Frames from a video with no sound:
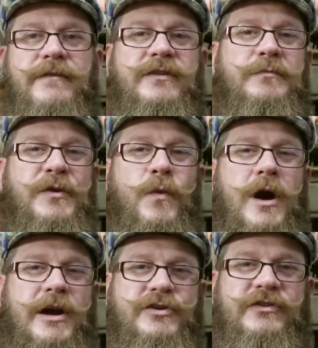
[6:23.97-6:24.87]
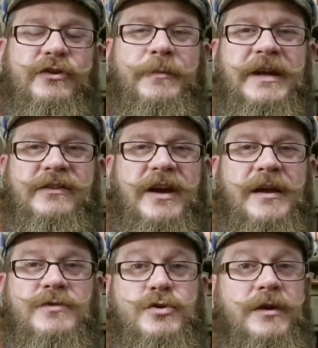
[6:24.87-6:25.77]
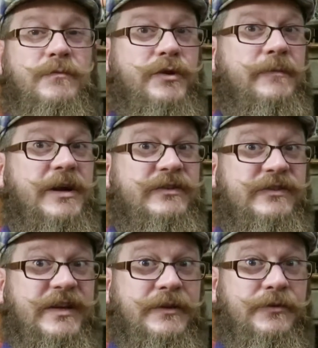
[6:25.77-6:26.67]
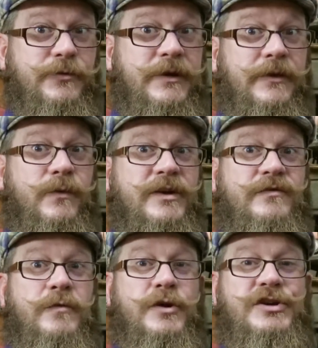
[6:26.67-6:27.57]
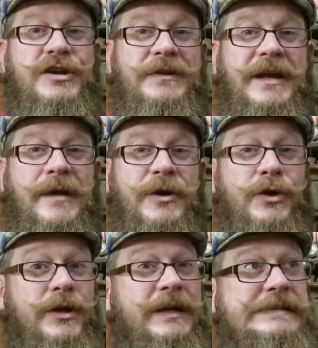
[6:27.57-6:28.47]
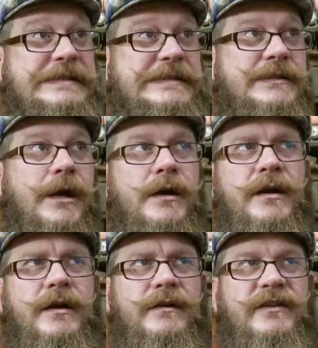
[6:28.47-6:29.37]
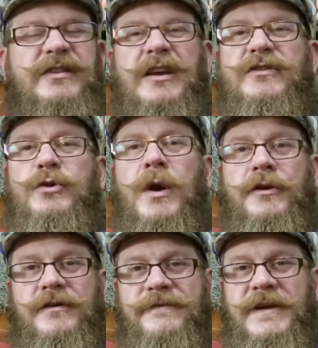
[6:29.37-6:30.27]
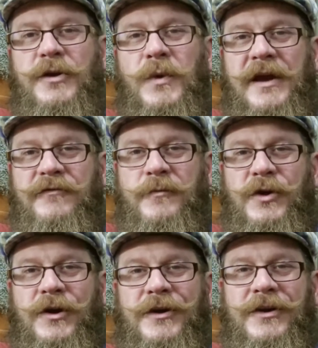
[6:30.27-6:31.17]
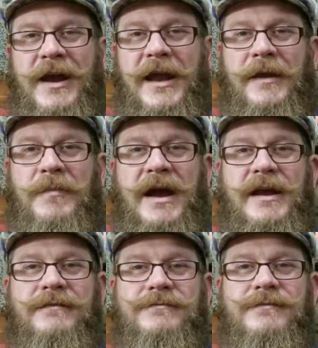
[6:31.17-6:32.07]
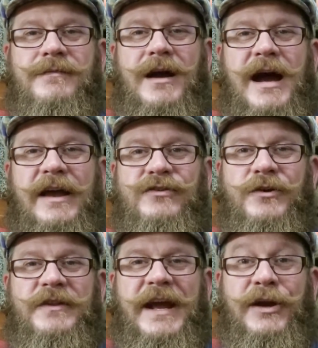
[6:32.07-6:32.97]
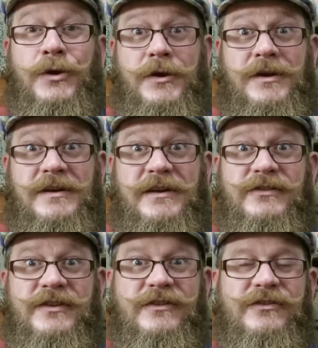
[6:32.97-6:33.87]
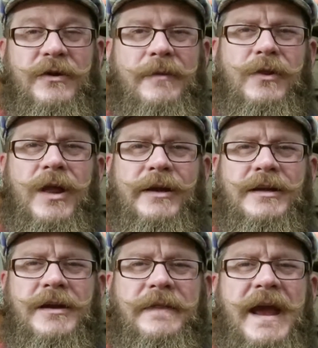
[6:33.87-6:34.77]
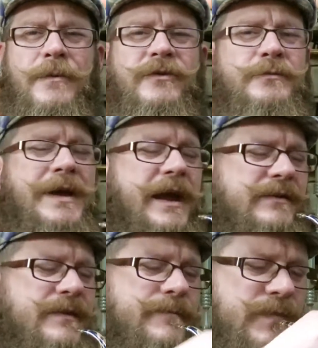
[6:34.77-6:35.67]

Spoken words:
It's been washed so many times you can pretty much see through it, which fortunately I'm a good, let's say, 200 feet away from her, and my eyes aren't that good at a distance, so I'm lucky on that respect.